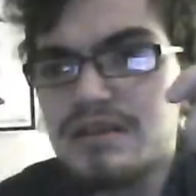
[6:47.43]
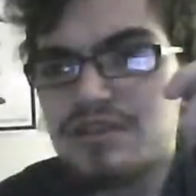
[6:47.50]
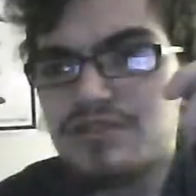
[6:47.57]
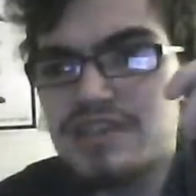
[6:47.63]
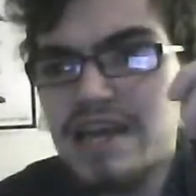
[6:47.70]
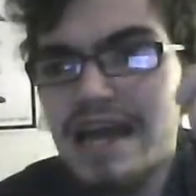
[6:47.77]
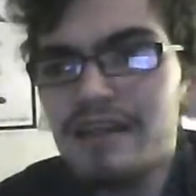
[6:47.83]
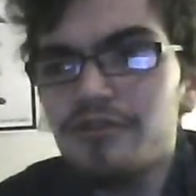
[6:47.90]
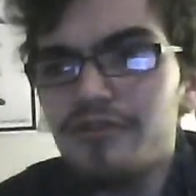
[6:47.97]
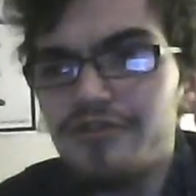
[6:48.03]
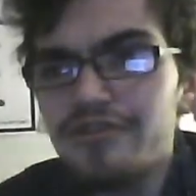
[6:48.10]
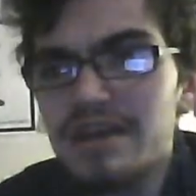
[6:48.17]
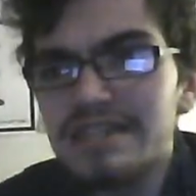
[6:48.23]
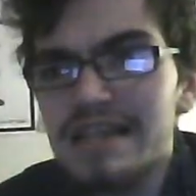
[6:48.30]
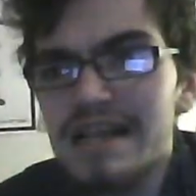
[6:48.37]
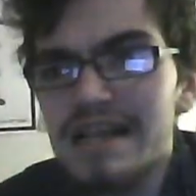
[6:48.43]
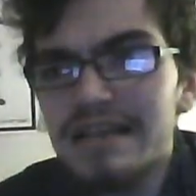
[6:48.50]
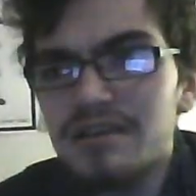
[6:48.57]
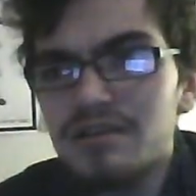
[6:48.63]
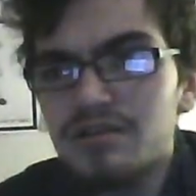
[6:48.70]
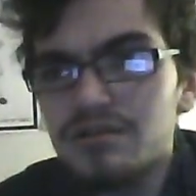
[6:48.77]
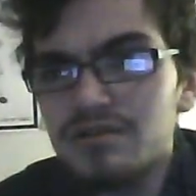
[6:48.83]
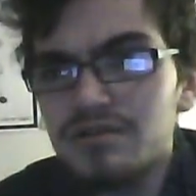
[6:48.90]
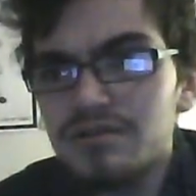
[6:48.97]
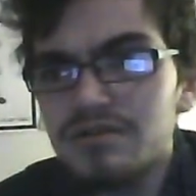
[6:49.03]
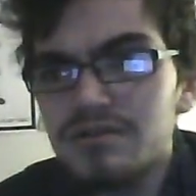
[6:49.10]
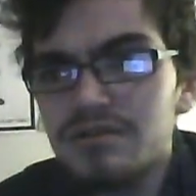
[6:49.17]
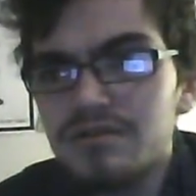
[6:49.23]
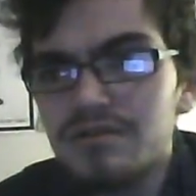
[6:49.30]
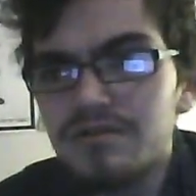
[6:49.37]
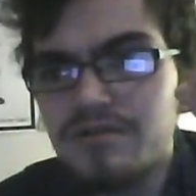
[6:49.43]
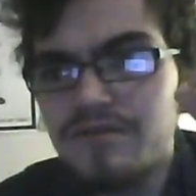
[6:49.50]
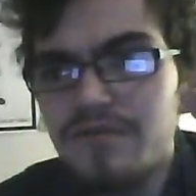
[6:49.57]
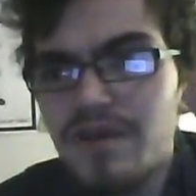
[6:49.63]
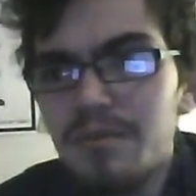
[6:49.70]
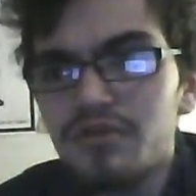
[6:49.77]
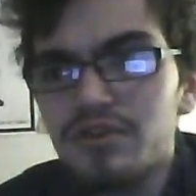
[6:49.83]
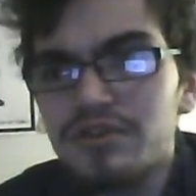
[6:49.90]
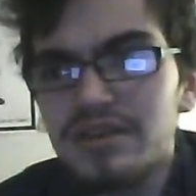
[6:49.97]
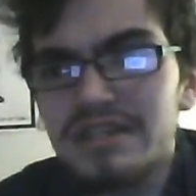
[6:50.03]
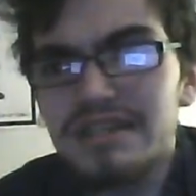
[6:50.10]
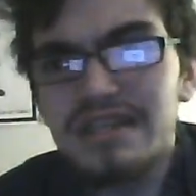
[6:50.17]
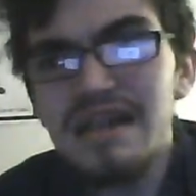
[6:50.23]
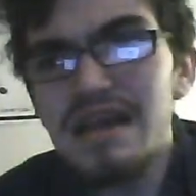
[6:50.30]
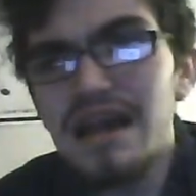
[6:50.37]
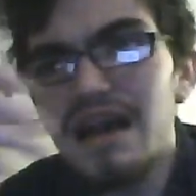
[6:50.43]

January 2008 to February 2008,